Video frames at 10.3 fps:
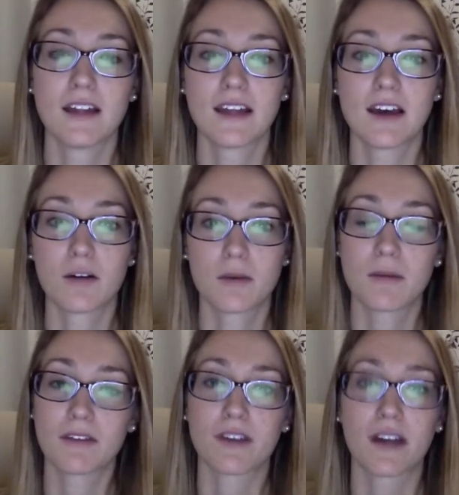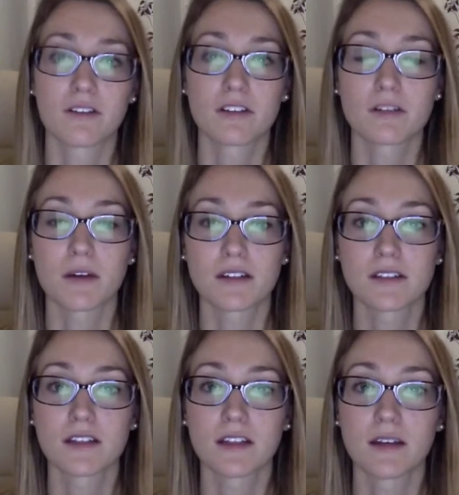That would be my final
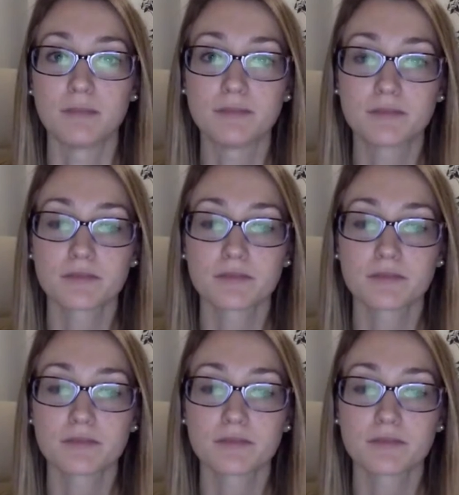response to them.